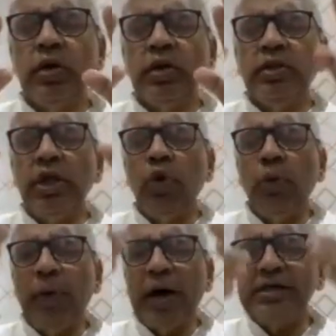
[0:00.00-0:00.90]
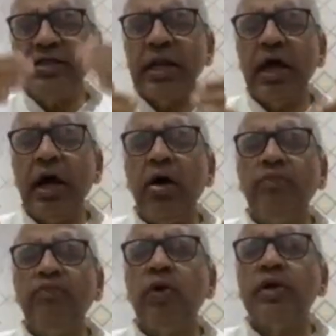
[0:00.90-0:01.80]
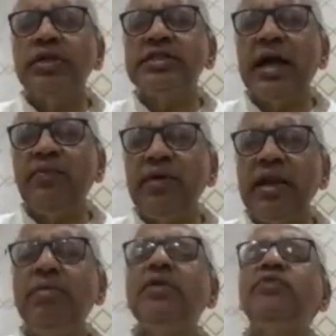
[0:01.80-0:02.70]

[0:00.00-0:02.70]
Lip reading: the upasana of what is available